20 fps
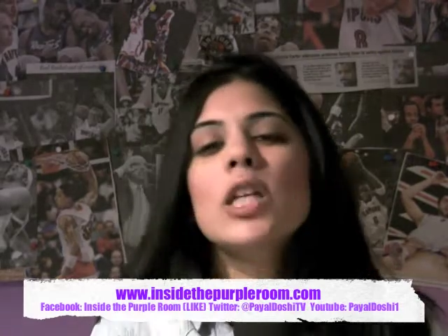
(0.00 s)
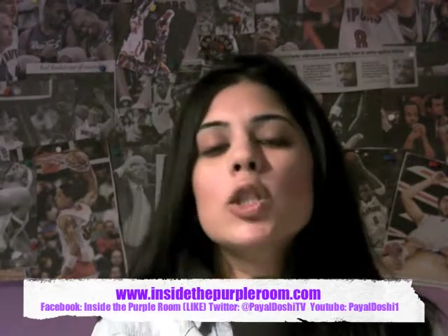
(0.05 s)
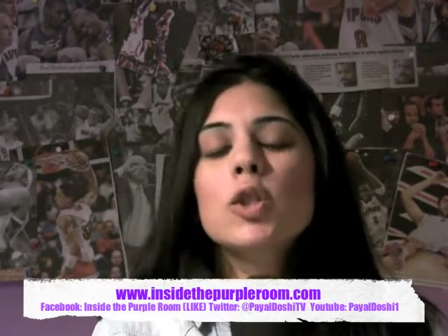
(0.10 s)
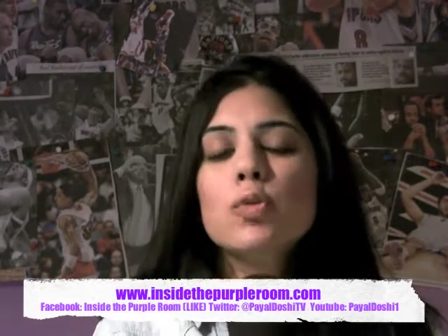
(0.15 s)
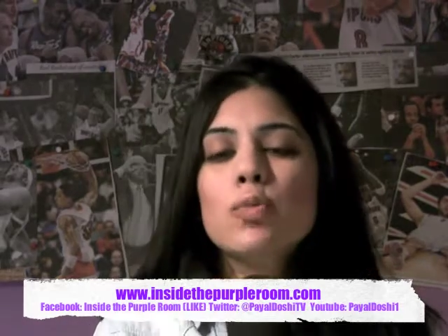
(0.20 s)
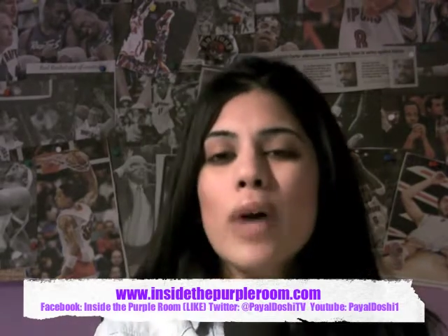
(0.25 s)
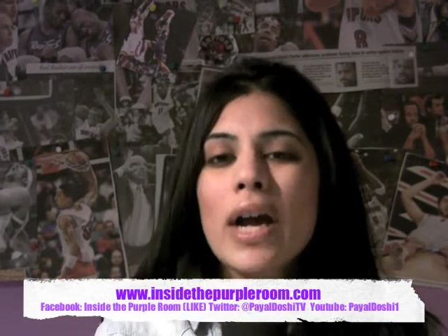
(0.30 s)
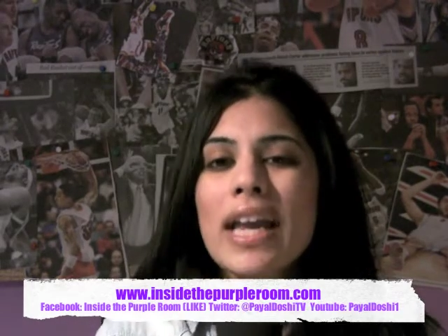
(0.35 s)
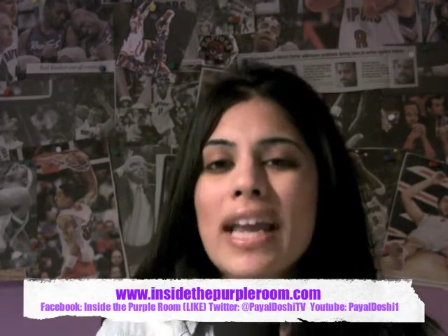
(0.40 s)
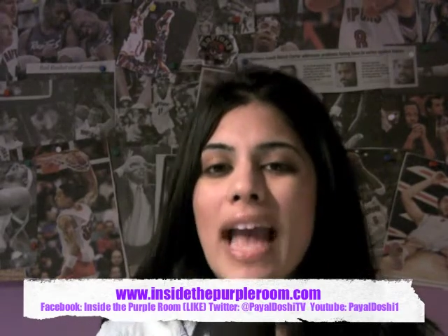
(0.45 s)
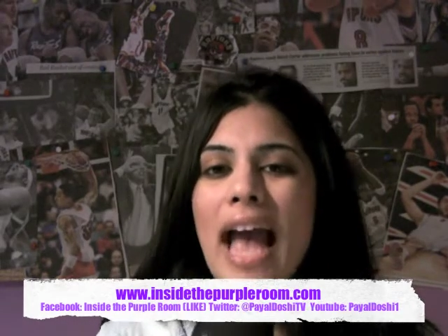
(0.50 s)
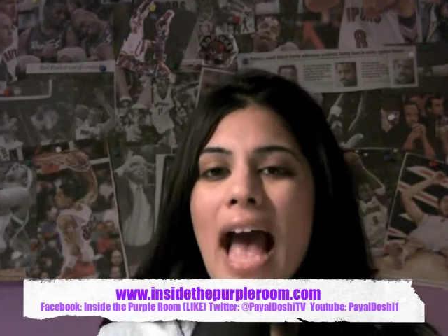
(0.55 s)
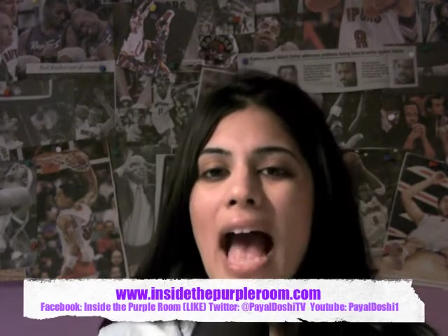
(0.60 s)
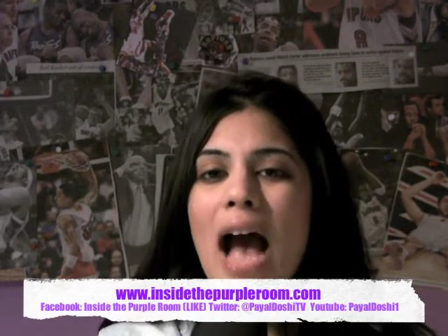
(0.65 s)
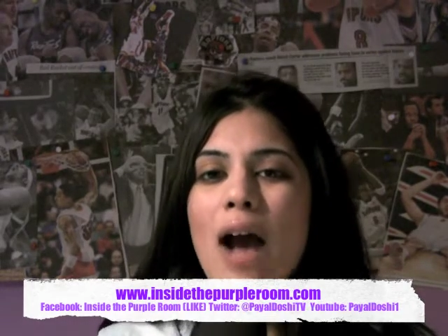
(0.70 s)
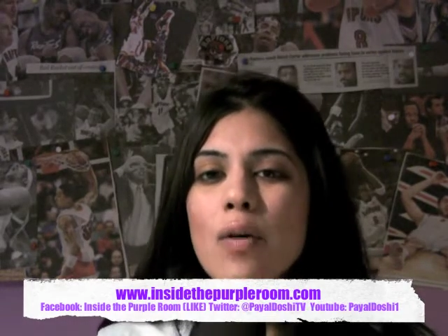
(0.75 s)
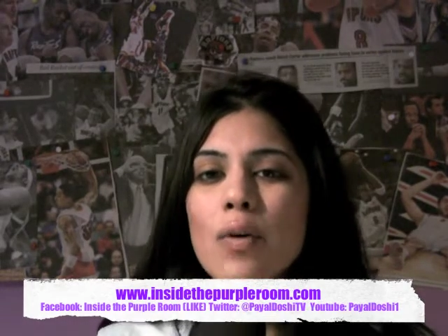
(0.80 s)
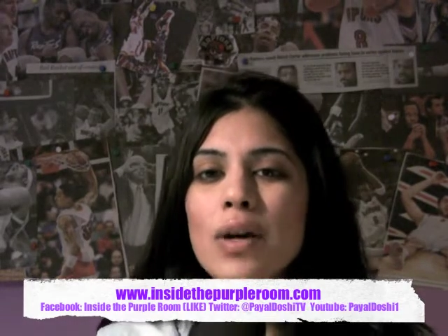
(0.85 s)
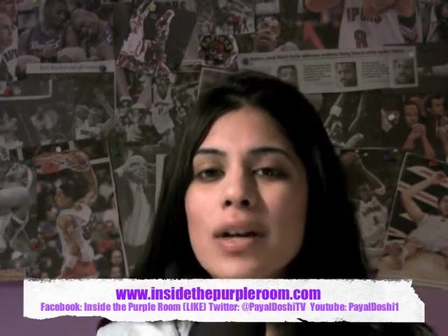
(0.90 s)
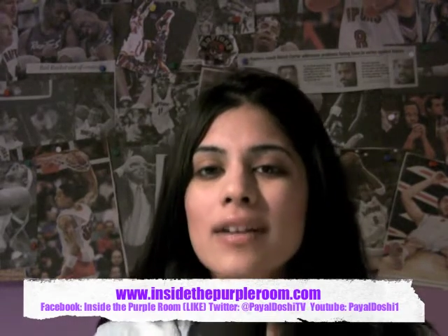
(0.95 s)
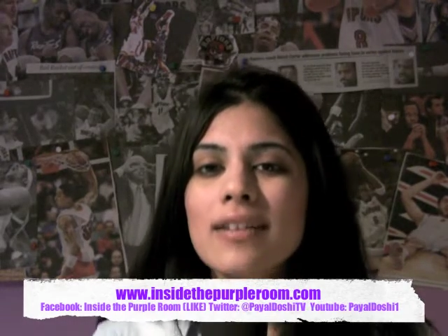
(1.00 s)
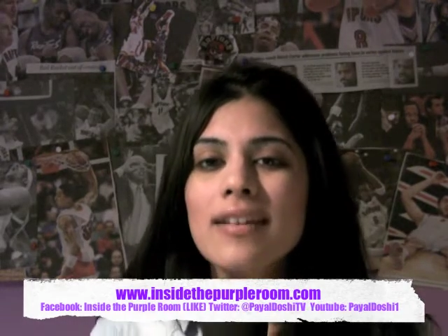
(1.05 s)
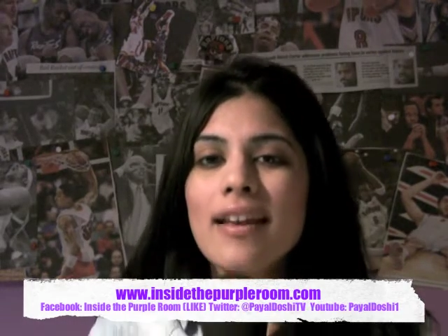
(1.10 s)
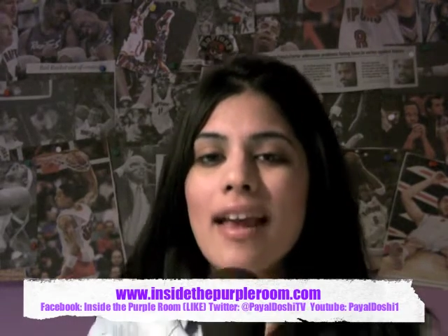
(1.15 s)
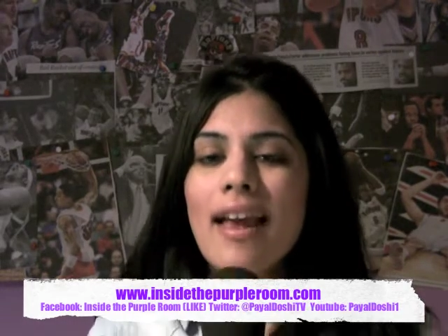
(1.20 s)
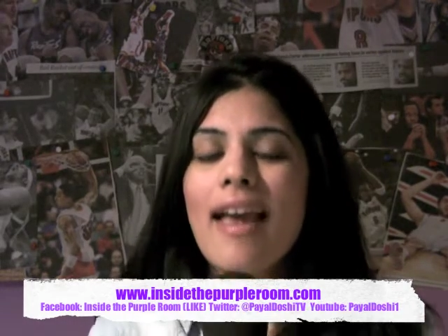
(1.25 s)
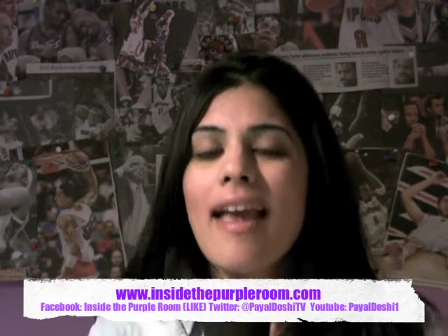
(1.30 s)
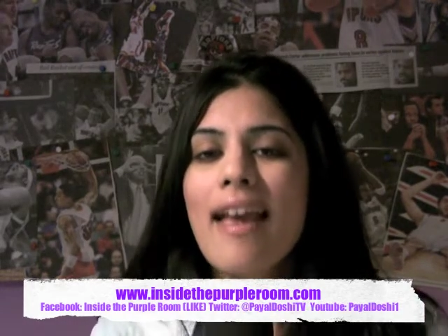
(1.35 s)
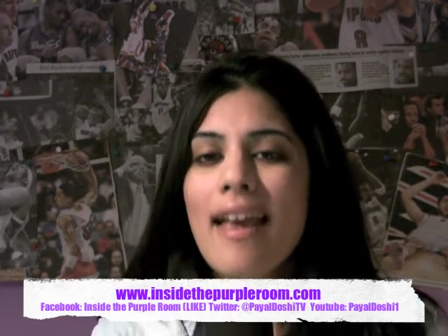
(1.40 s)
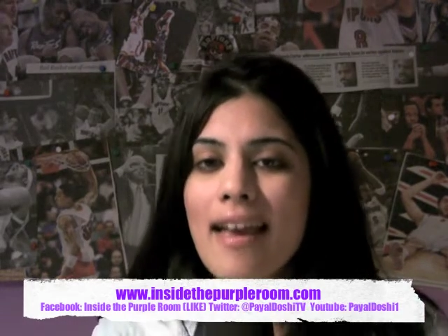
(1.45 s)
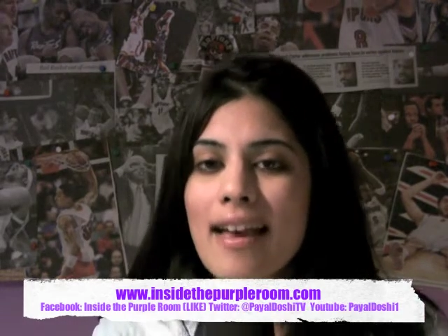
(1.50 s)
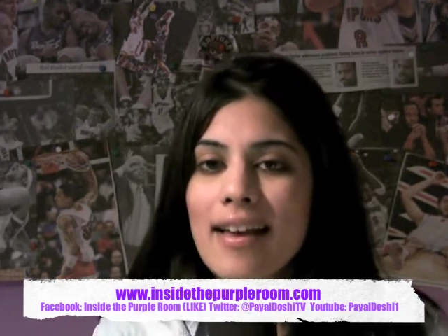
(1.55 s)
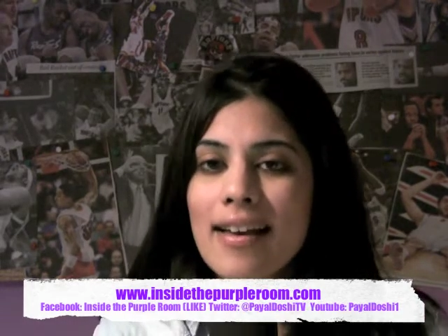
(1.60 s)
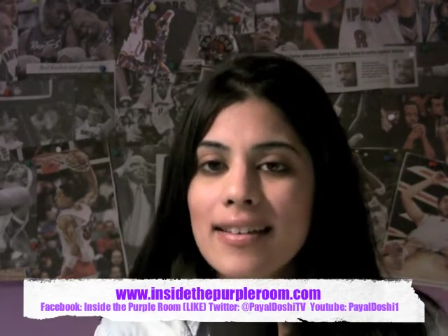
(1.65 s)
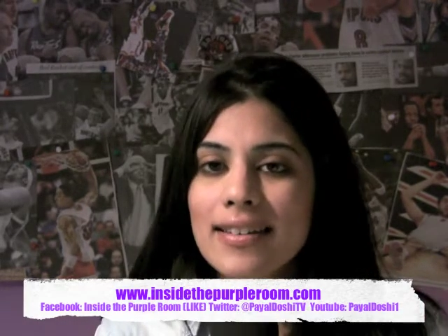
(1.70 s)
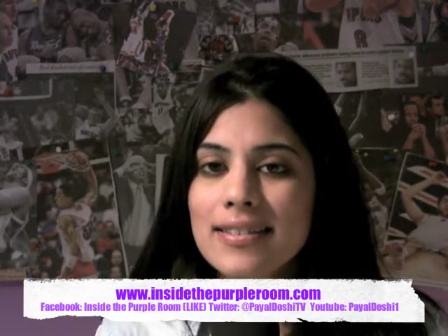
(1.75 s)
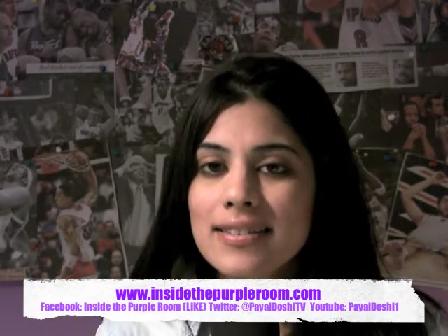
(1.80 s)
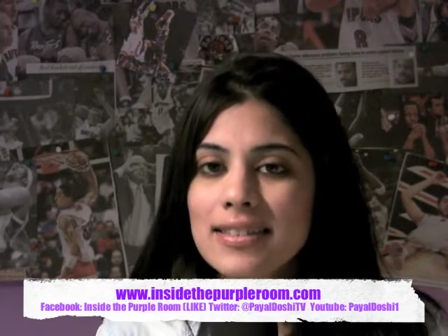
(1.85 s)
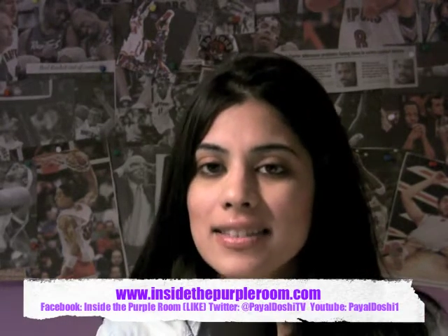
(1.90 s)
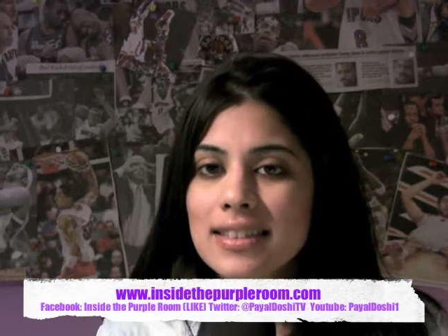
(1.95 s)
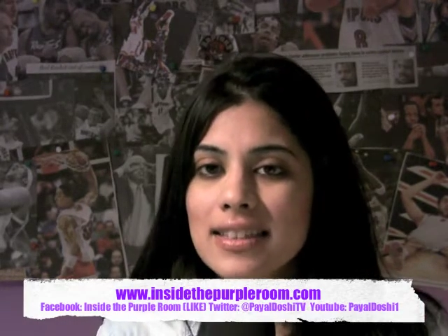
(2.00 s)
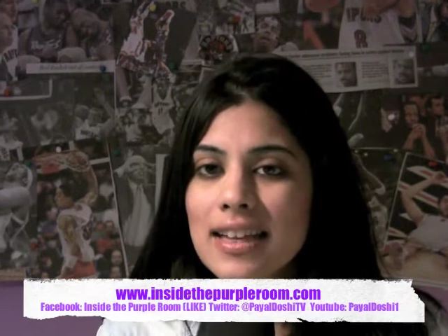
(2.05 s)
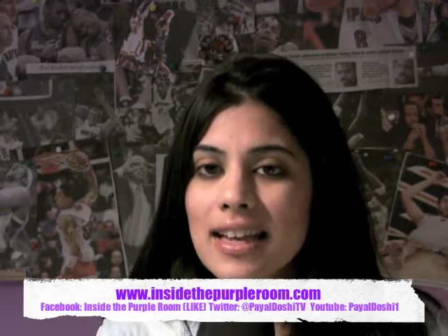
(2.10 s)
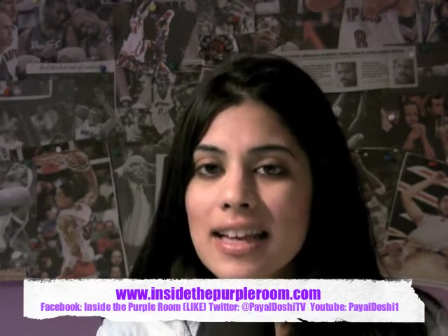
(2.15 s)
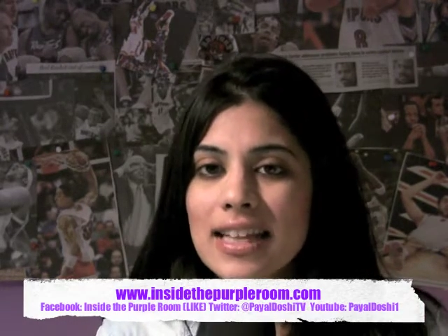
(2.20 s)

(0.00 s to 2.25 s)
Dwight Howard and